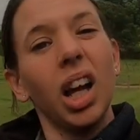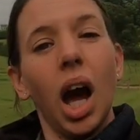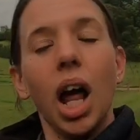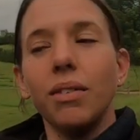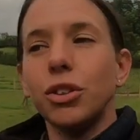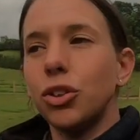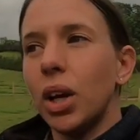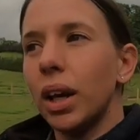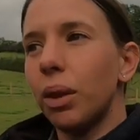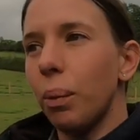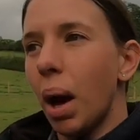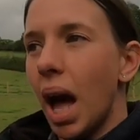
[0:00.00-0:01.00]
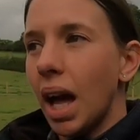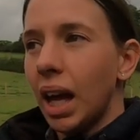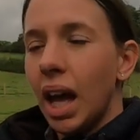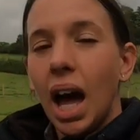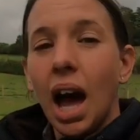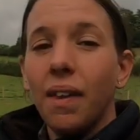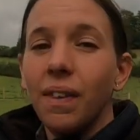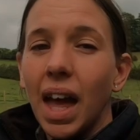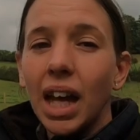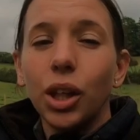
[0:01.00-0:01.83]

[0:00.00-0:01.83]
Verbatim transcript: kind of strength work, and they're